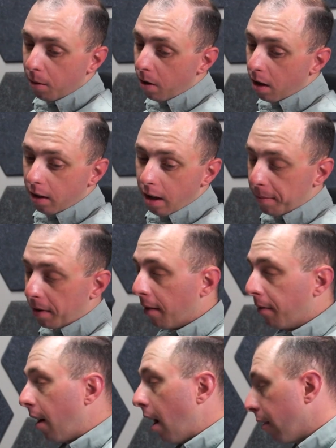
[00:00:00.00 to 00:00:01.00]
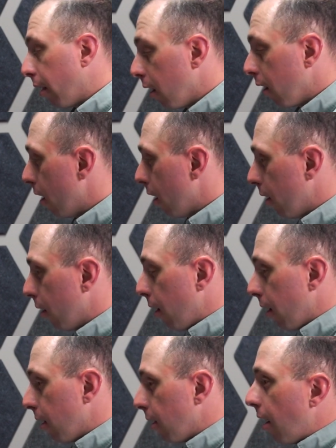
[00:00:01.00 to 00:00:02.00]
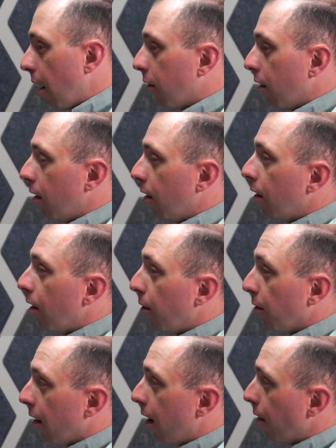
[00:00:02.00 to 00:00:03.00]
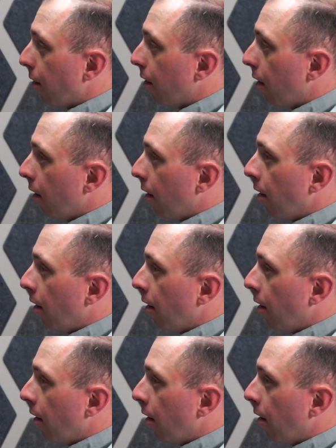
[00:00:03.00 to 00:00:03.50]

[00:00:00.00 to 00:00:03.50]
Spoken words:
Well, I've heard throughout the session there's a lot of